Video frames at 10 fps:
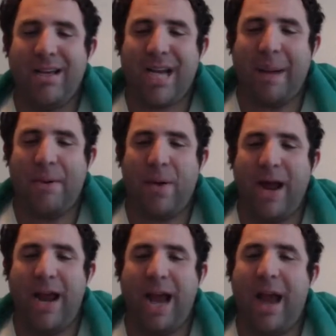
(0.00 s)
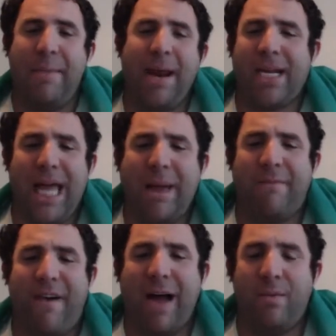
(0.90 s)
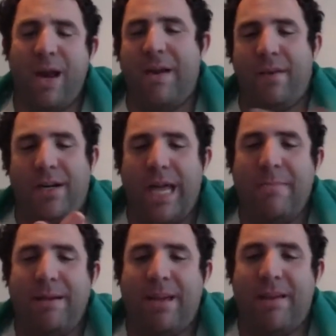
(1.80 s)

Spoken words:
copyright. I mean, a claim, fine, whatever. A claim means